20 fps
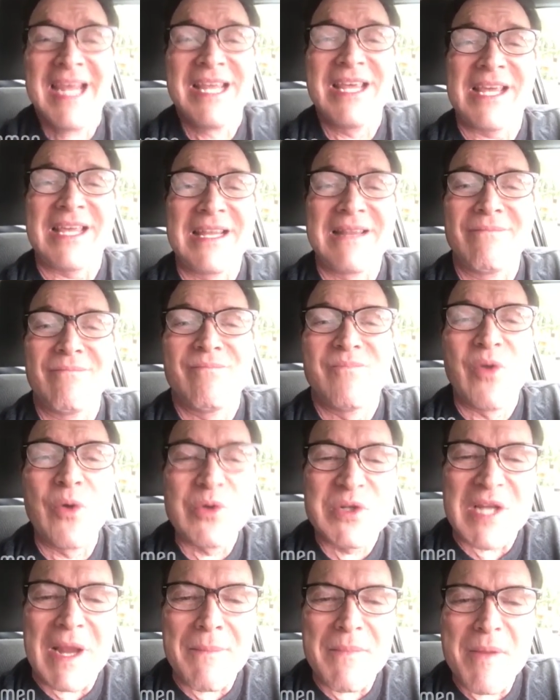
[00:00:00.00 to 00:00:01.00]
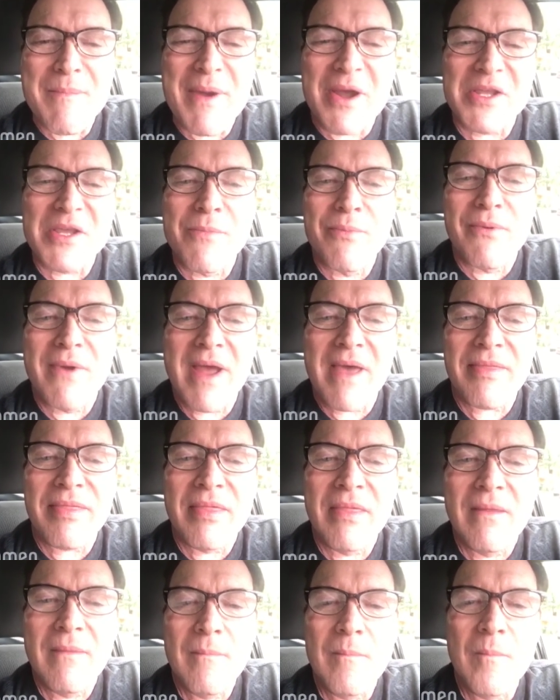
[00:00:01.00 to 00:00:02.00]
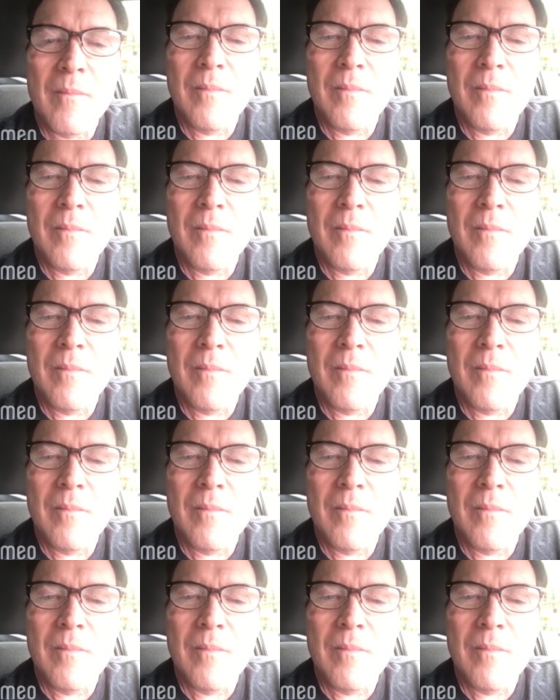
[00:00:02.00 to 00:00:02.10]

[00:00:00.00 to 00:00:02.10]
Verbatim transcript: You can do something about your breath.